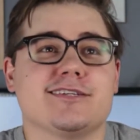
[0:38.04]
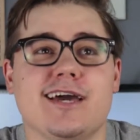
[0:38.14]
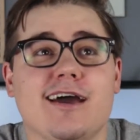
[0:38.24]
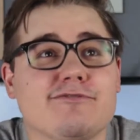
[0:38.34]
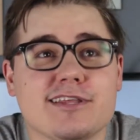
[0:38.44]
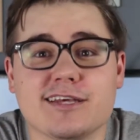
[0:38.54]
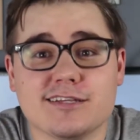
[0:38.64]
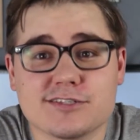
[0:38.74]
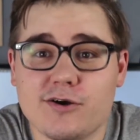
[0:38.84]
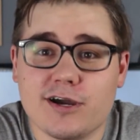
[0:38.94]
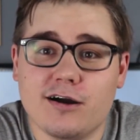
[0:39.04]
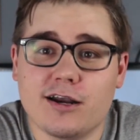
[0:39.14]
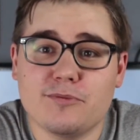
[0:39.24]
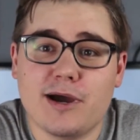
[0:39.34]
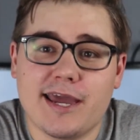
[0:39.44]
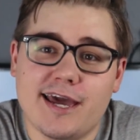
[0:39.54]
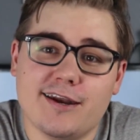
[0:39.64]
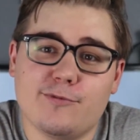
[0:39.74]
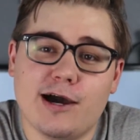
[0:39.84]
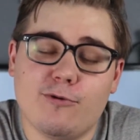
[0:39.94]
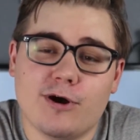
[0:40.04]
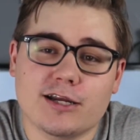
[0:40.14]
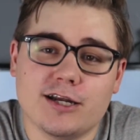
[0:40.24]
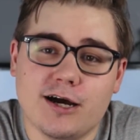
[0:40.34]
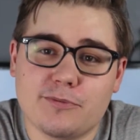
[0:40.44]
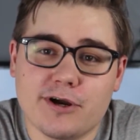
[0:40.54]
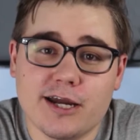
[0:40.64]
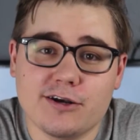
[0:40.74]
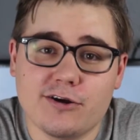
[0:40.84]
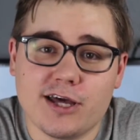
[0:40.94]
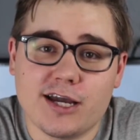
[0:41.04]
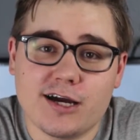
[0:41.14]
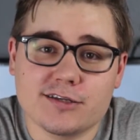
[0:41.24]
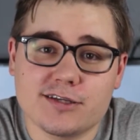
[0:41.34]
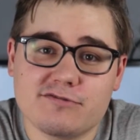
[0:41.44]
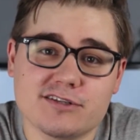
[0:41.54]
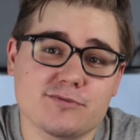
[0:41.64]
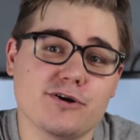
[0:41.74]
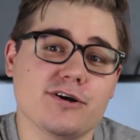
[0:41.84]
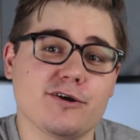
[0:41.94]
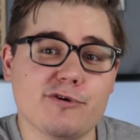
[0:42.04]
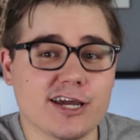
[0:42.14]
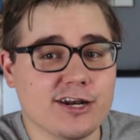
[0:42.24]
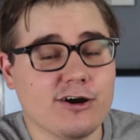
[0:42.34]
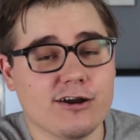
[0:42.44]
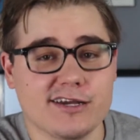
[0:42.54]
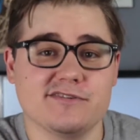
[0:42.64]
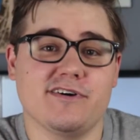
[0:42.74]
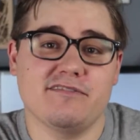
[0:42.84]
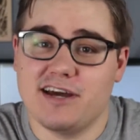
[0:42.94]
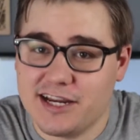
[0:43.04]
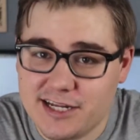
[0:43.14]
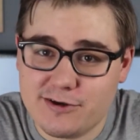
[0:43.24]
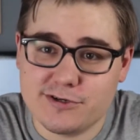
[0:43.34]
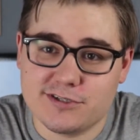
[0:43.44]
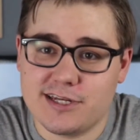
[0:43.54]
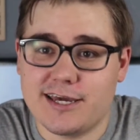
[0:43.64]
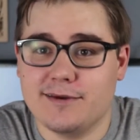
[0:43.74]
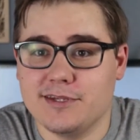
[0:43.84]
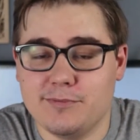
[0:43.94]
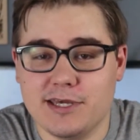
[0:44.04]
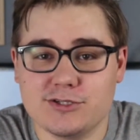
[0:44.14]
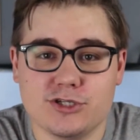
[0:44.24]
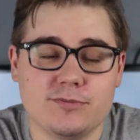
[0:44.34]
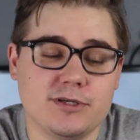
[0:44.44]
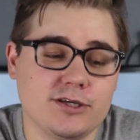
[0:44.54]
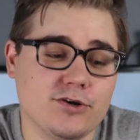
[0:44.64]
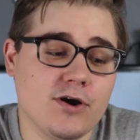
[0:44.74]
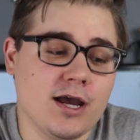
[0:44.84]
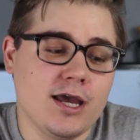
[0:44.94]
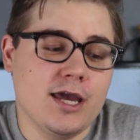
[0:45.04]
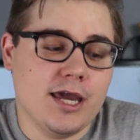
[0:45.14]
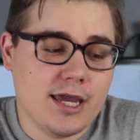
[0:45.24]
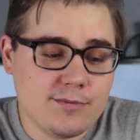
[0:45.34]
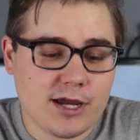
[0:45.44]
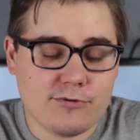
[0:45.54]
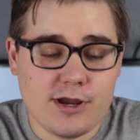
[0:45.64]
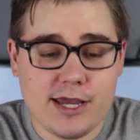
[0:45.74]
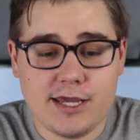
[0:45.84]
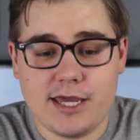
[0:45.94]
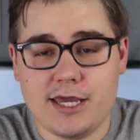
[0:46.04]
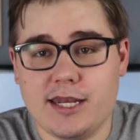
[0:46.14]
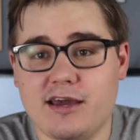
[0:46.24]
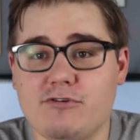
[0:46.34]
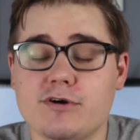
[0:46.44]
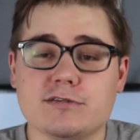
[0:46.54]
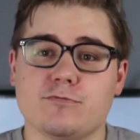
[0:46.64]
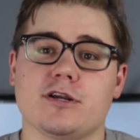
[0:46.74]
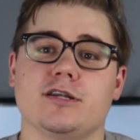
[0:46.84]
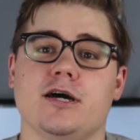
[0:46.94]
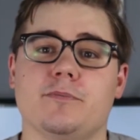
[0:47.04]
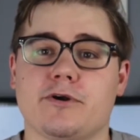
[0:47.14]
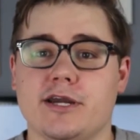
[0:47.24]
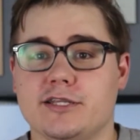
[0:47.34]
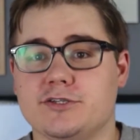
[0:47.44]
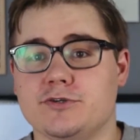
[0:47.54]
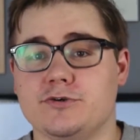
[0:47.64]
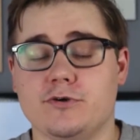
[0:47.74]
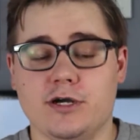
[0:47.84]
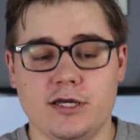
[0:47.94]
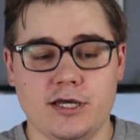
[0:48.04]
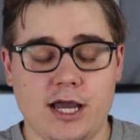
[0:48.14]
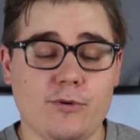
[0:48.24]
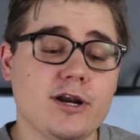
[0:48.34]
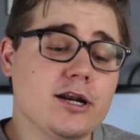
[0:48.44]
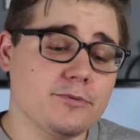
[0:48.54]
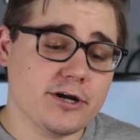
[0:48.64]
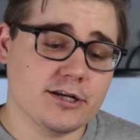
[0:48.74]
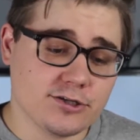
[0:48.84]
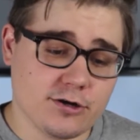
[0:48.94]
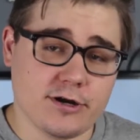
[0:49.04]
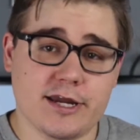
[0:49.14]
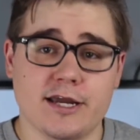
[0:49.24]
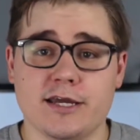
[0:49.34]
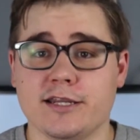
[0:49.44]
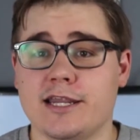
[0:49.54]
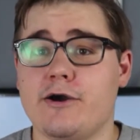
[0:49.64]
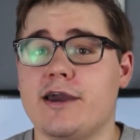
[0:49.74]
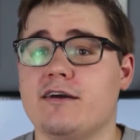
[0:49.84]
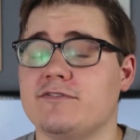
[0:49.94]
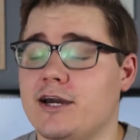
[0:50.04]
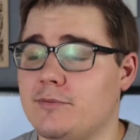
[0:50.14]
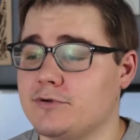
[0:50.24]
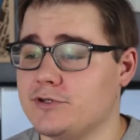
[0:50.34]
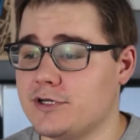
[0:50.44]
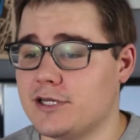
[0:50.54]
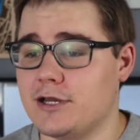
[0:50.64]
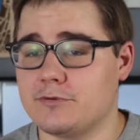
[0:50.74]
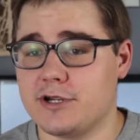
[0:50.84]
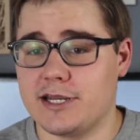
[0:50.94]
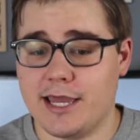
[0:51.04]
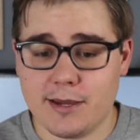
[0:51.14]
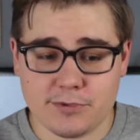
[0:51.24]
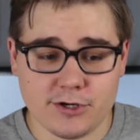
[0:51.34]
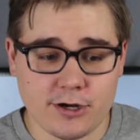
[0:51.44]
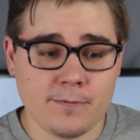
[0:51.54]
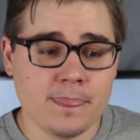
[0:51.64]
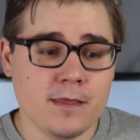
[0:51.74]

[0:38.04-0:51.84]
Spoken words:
everything that's going on in my head about wanting to upgrade and all that kind of stuff, because I'm currently running an RX 590, which is an AMD based GPU in my rig, and I've always wanted to upgrade to Turing. Now I have the opportunity to upgrade to Ampere.